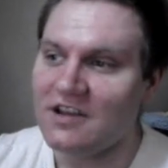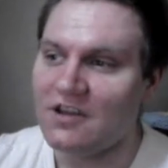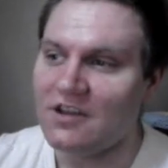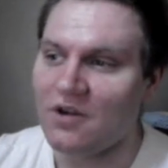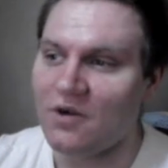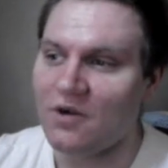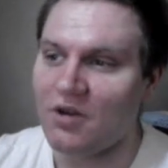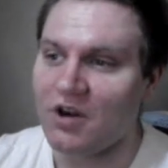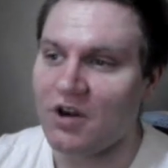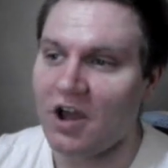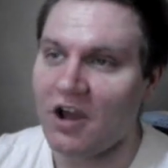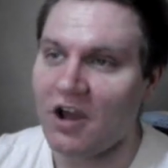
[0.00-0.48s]

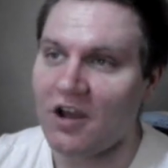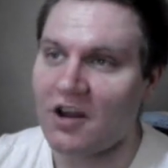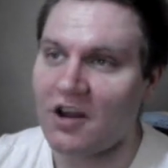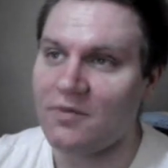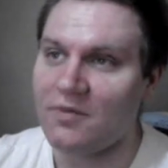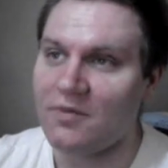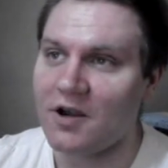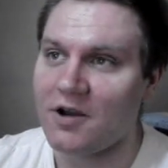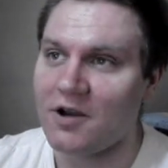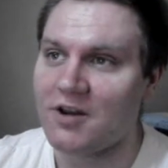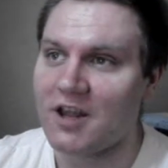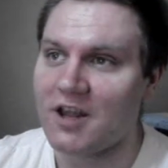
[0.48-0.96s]
going on
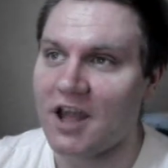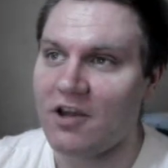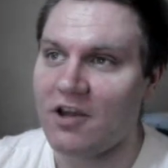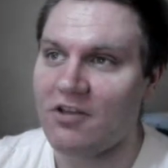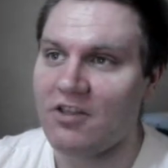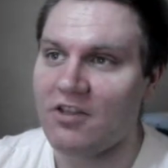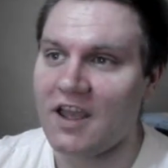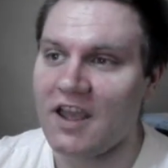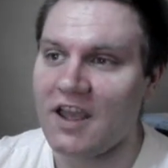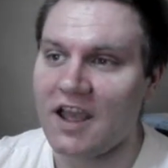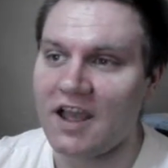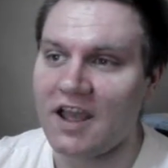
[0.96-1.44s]
about how
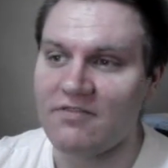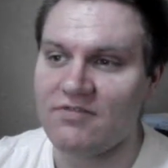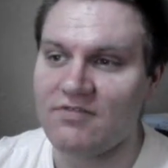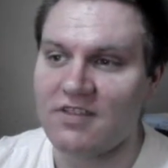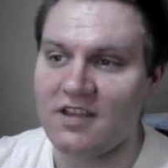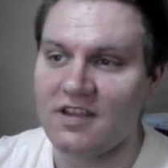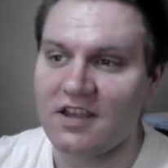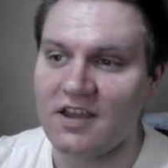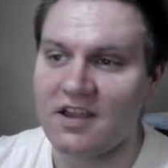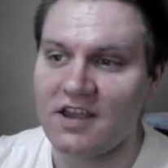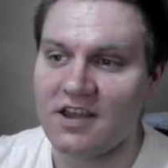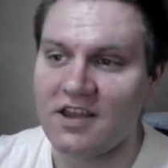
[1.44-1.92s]
they have
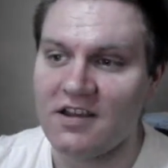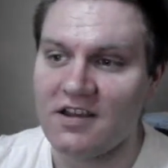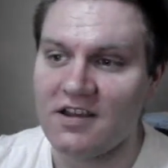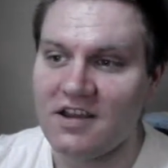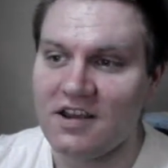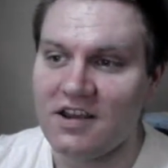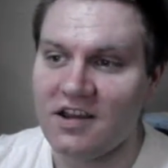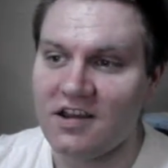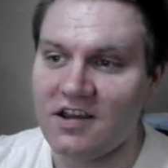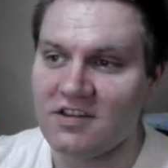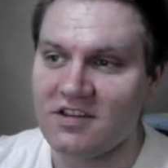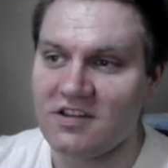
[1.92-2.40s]
to
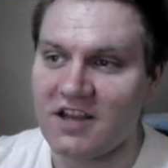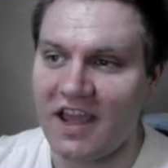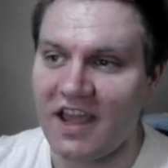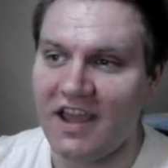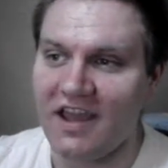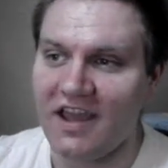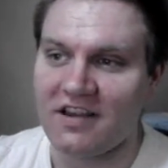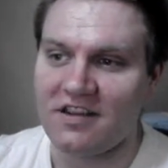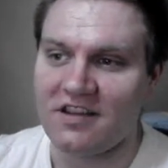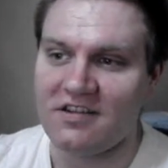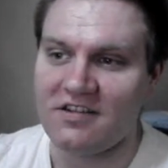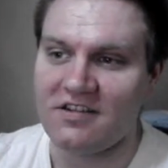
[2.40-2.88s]

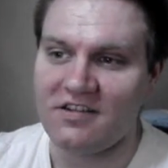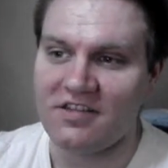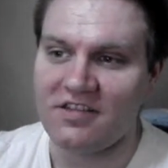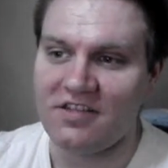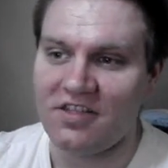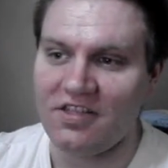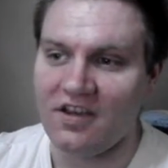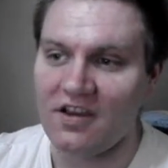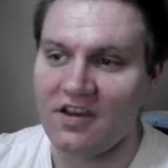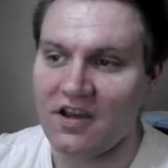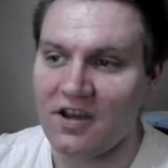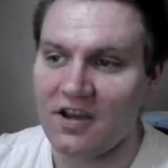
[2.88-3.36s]
attack
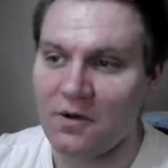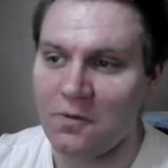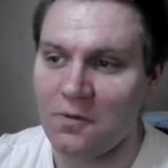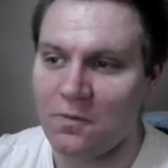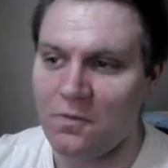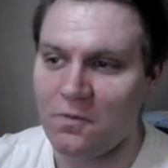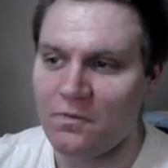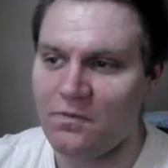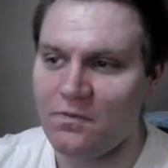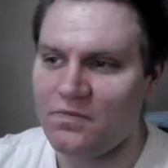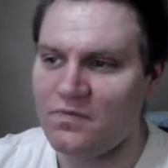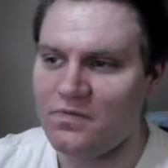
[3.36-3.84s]
the
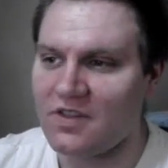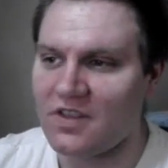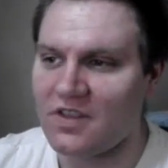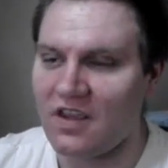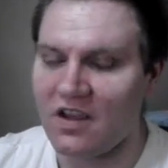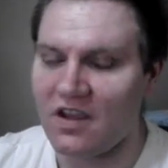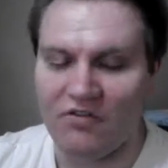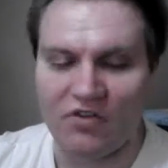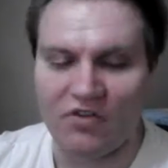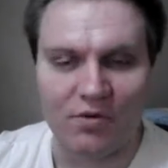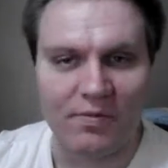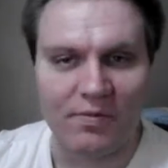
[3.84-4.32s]

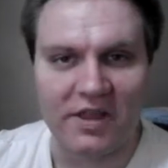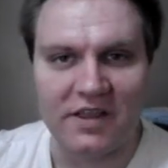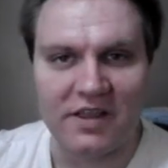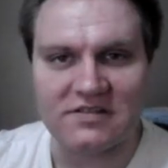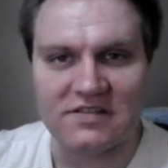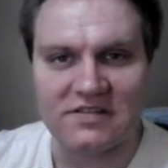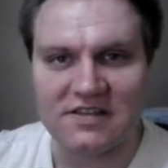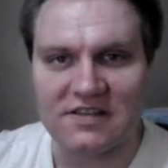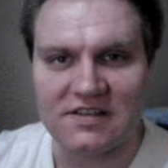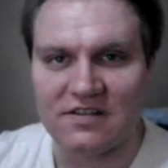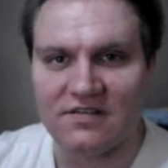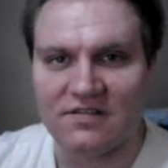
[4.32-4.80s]

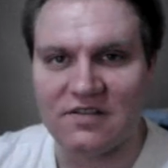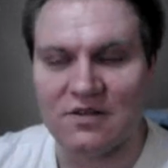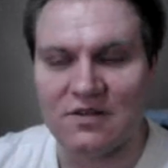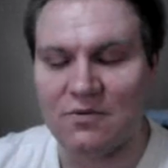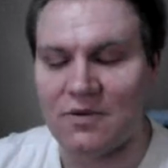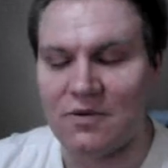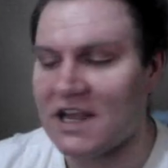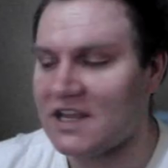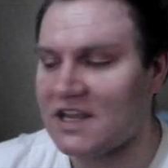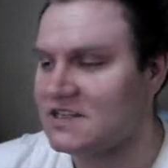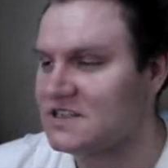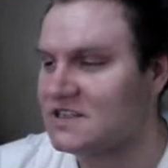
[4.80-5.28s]
governments of the
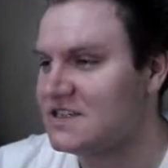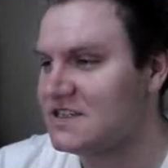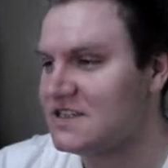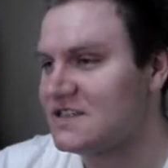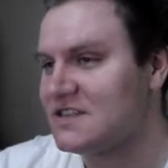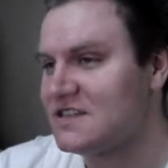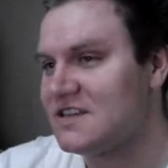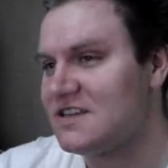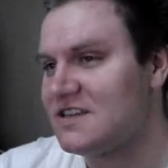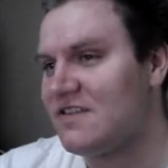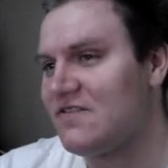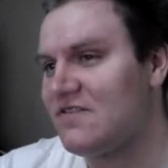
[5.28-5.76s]
West and
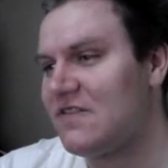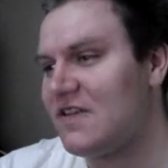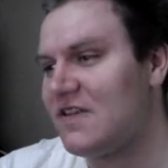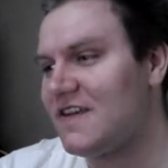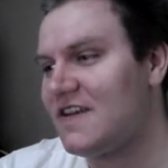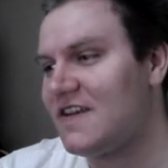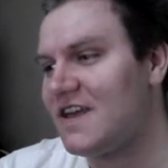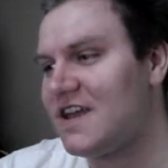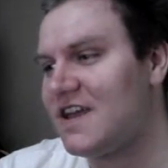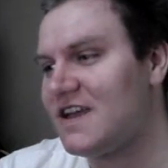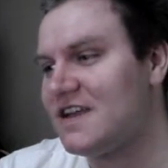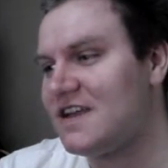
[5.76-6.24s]
stuff
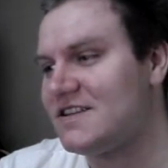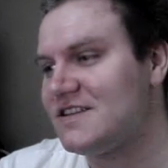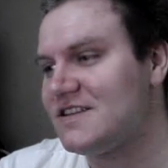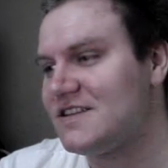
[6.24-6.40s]
like that.